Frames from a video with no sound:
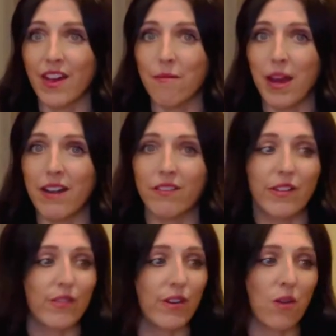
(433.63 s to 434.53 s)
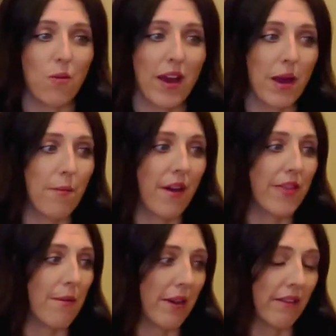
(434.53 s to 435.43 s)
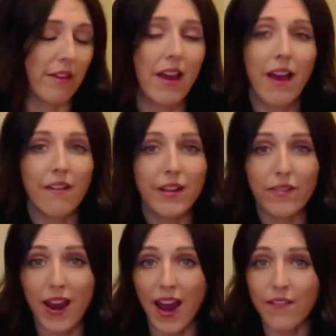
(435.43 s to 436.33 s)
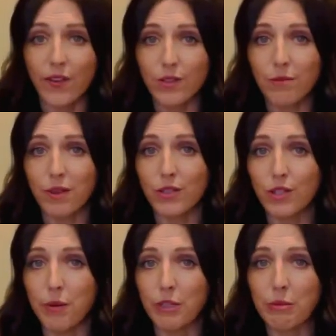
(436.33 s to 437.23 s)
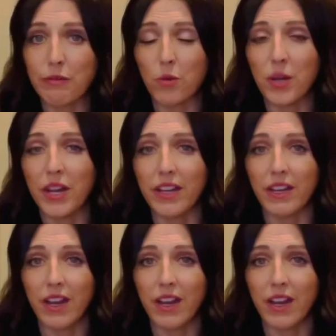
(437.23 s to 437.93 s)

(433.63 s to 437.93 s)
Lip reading: I don't even know why I bought them. I have never had frozen Brussels sprouts before, and